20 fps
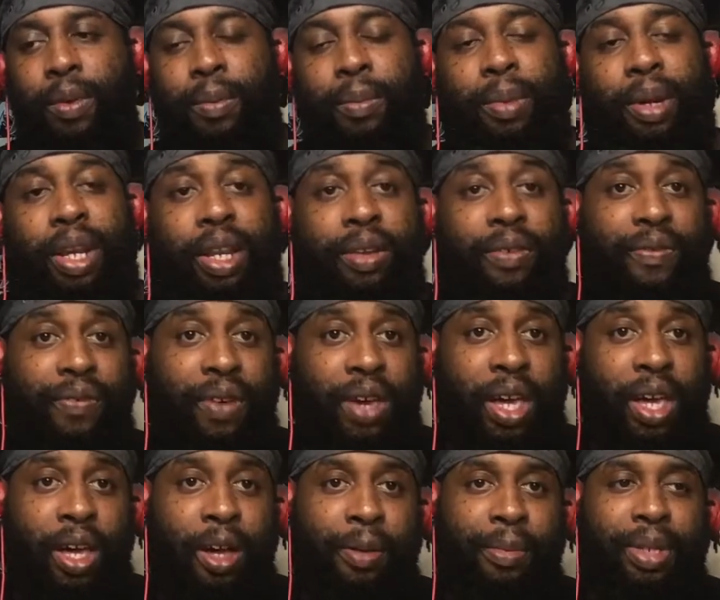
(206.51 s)
But in the
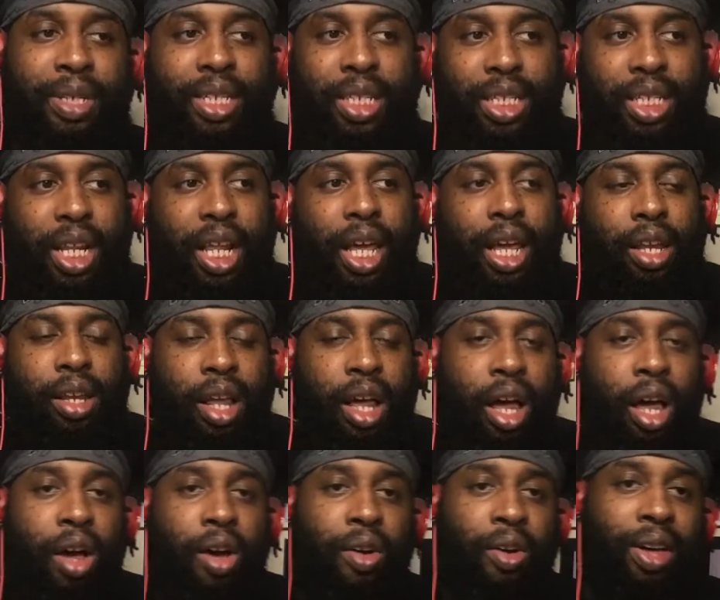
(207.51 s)
film, it's just like,
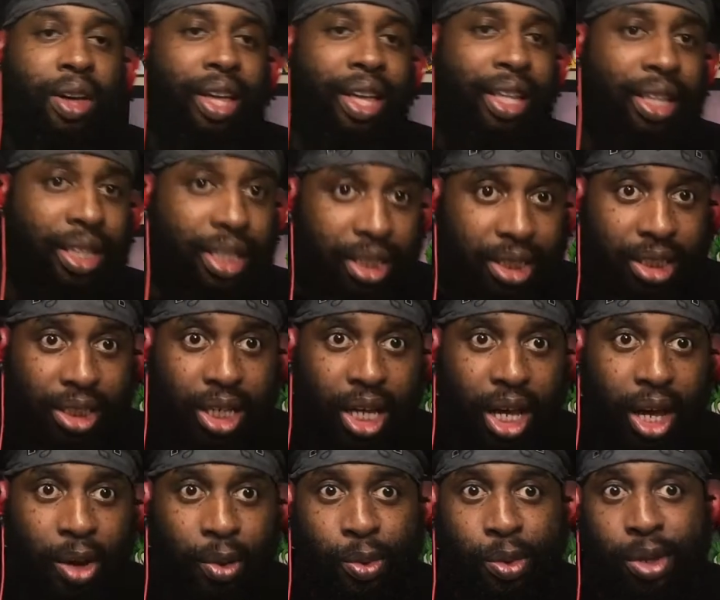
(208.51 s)
no, this is
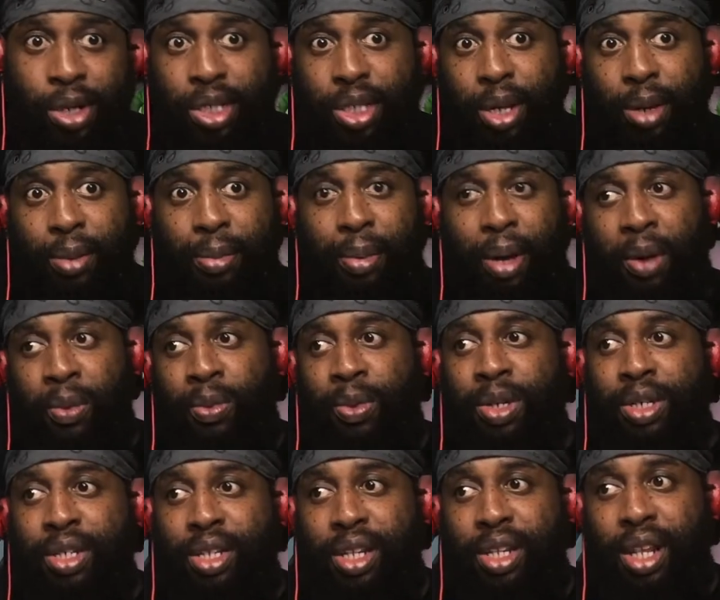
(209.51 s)
how it was. I, I
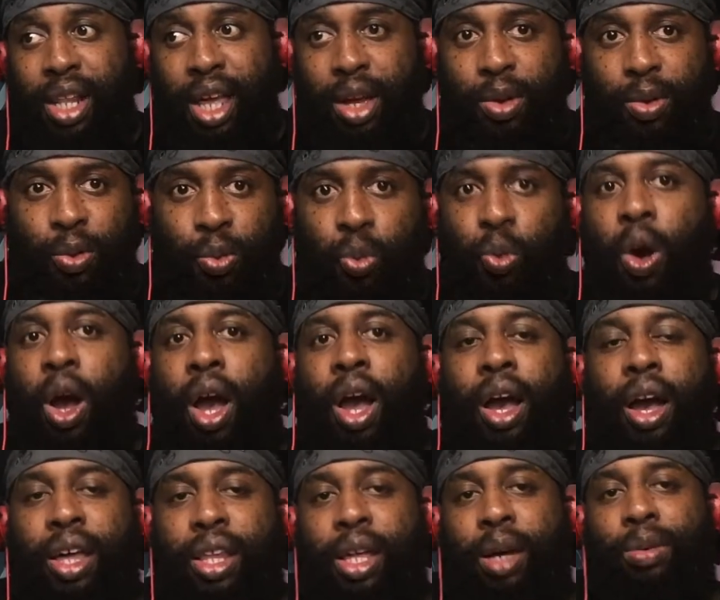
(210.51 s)
wasn't like,
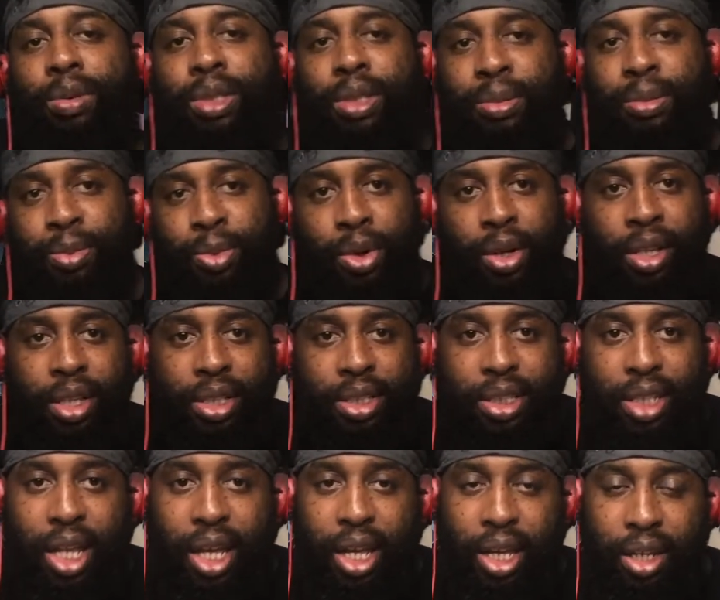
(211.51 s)
wow. I was just more or
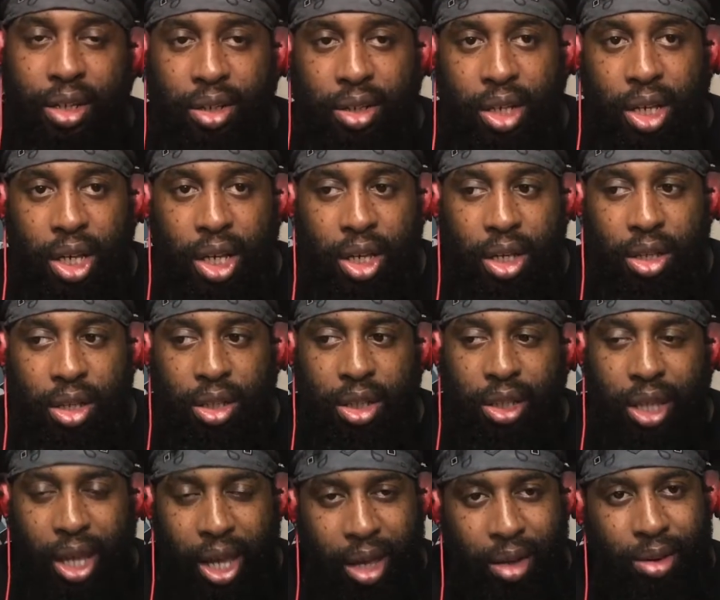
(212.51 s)
less like,
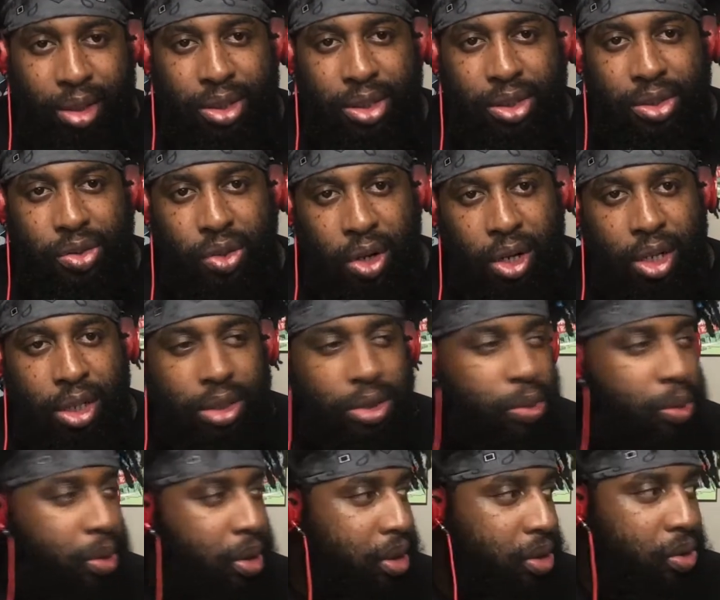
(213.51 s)
damn, this is crazy.
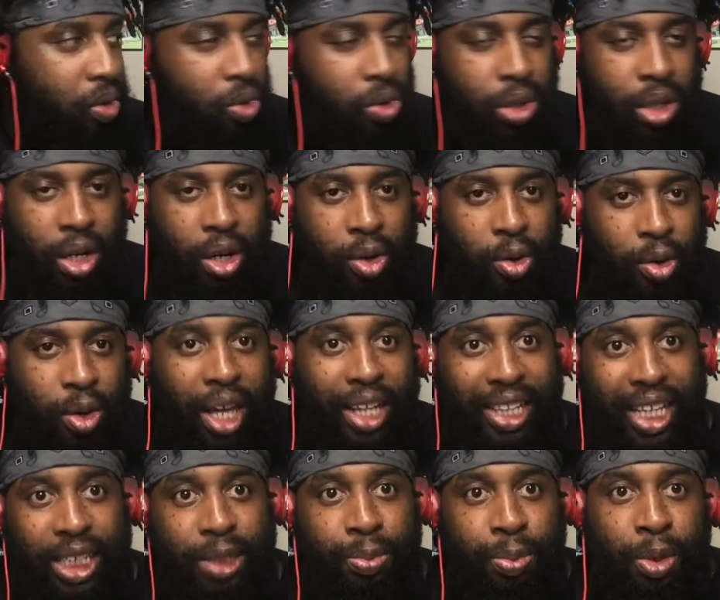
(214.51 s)
What is going on? Like,
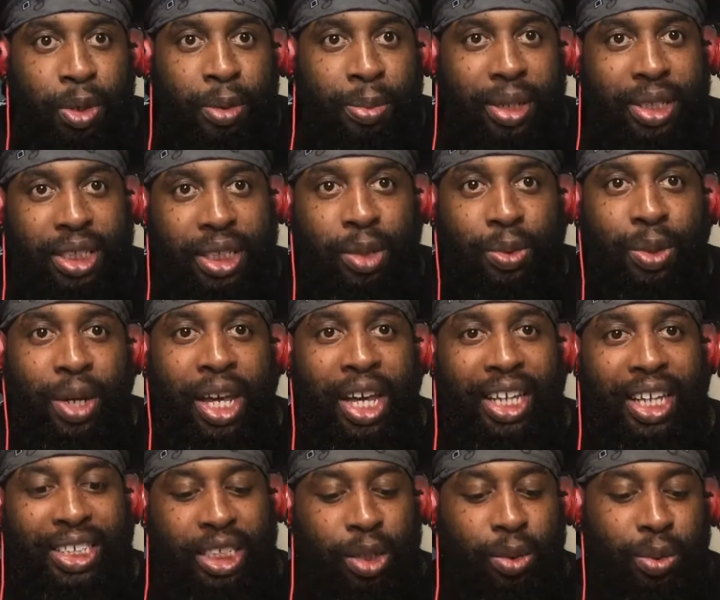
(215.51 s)
that's pretty much, she,
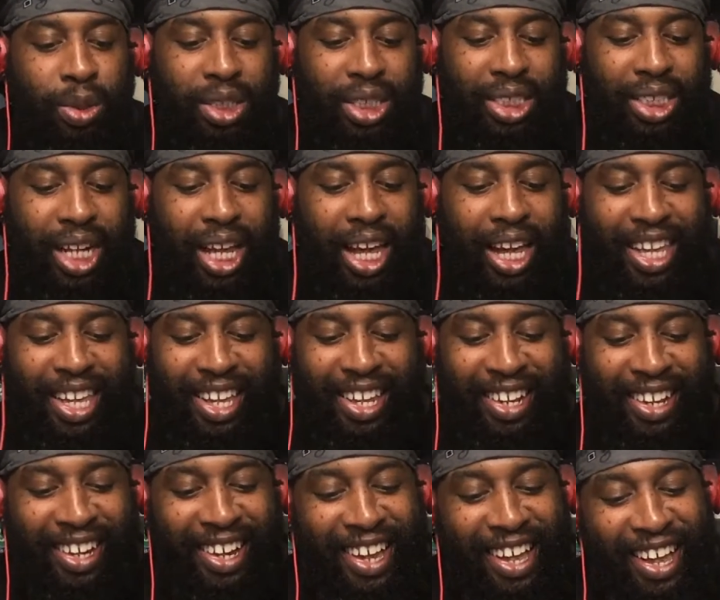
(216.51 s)
she was just like, you
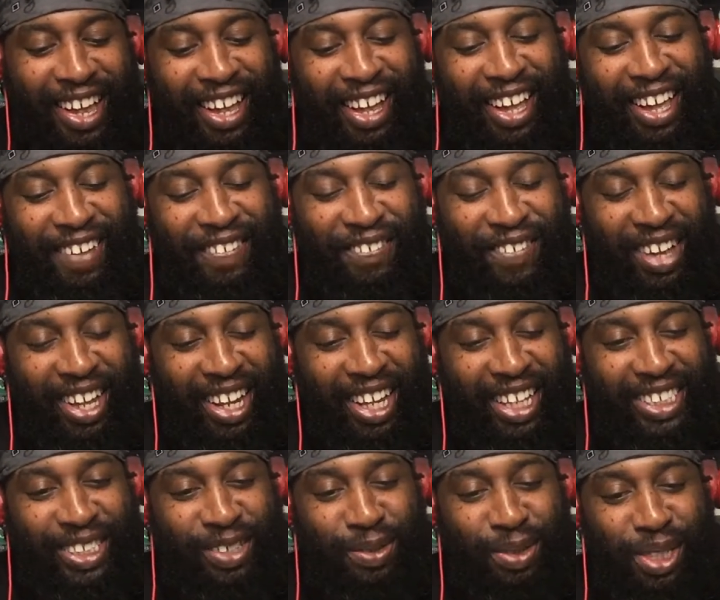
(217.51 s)
know, it felt
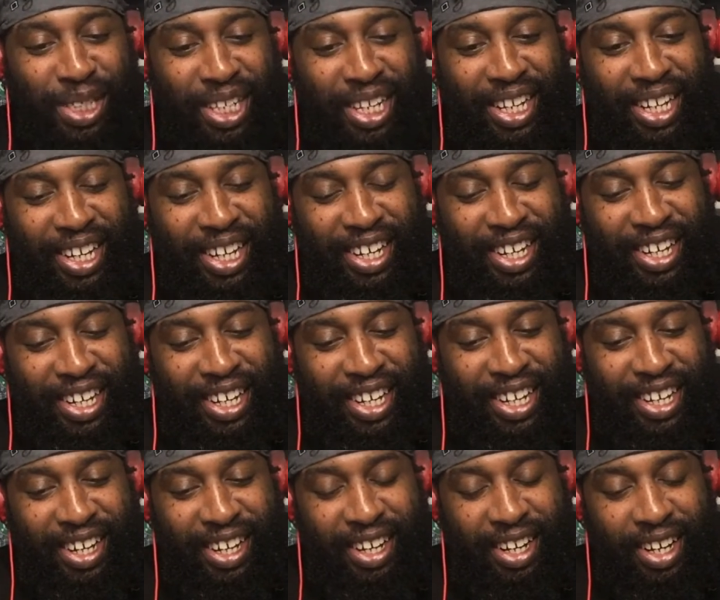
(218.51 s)
like she was in
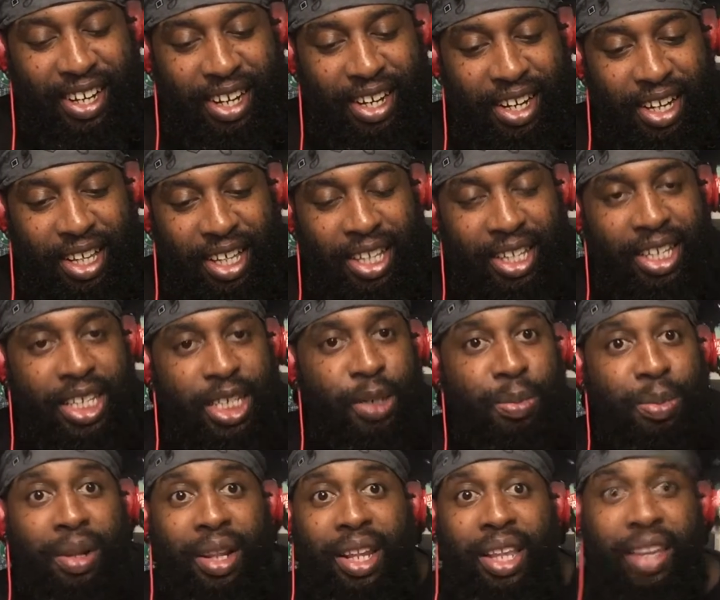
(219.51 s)
a in
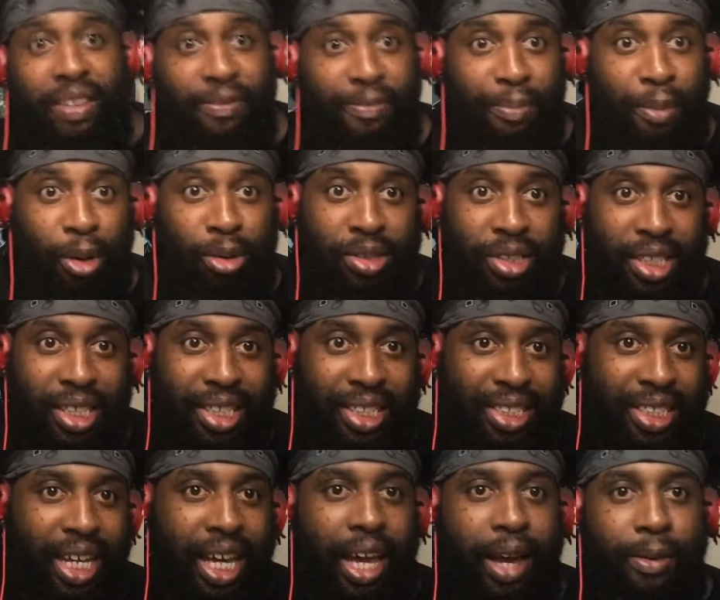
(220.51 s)
disbelief most of the
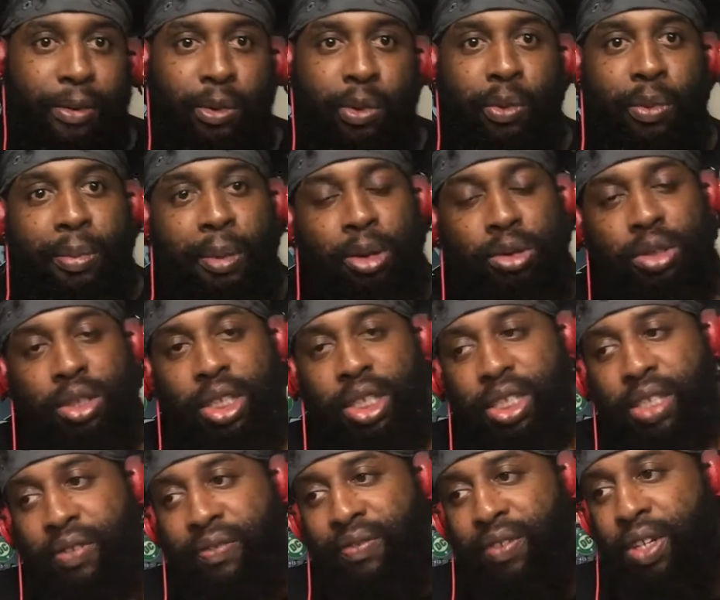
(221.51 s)
time. Most of
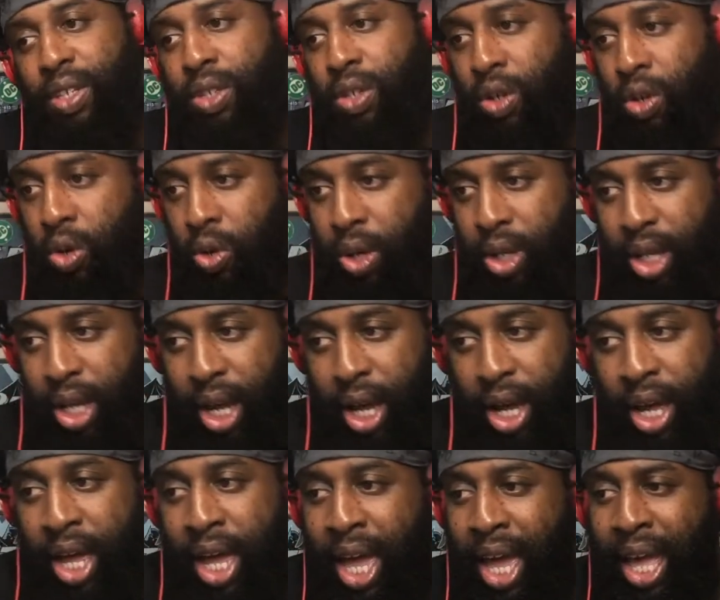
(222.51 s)
these events are going down.